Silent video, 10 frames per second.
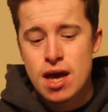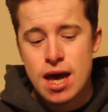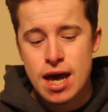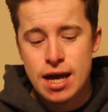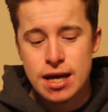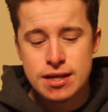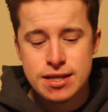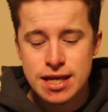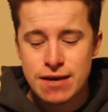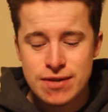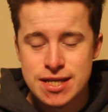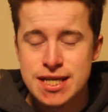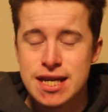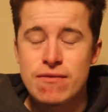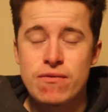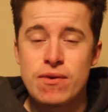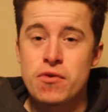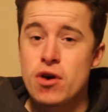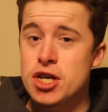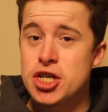to even see if we've
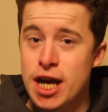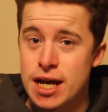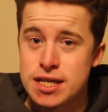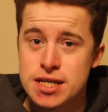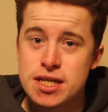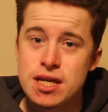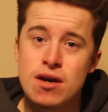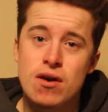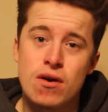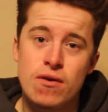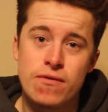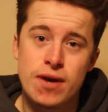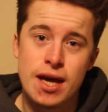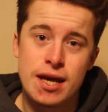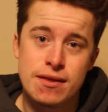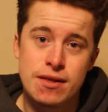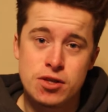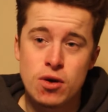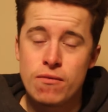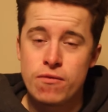got a chance of the
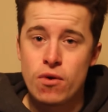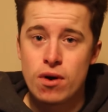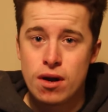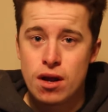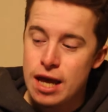top 4.